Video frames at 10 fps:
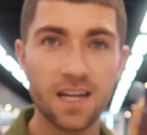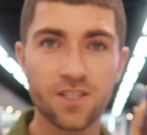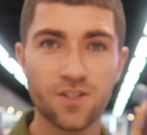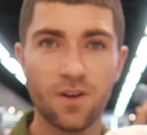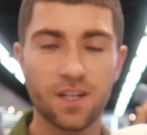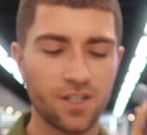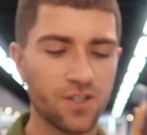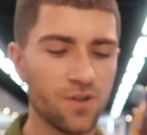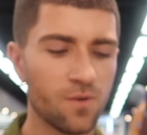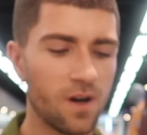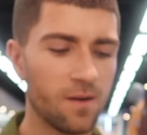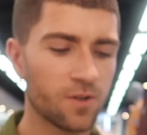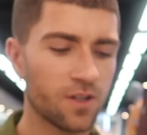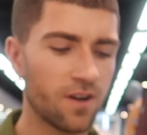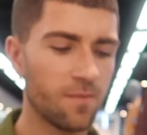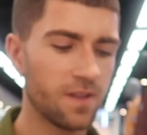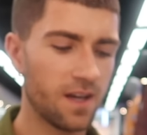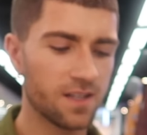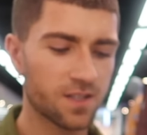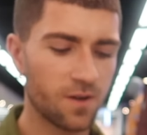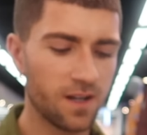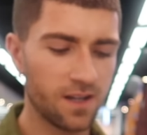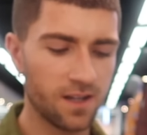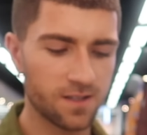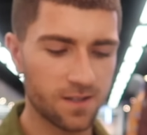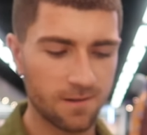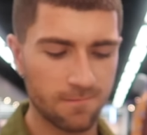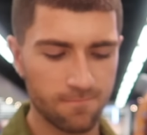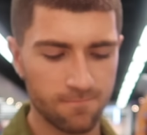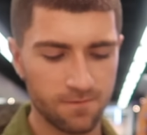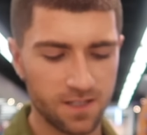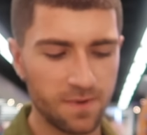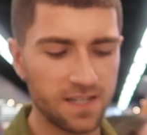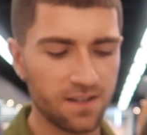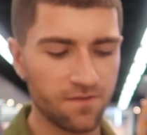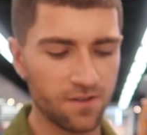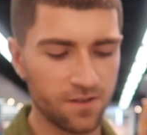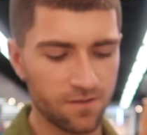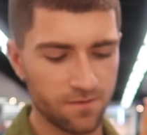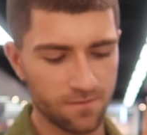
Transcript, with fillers: that's true actually. Do you know what? I'm going to grab that. It's quite nice. It's a bit different.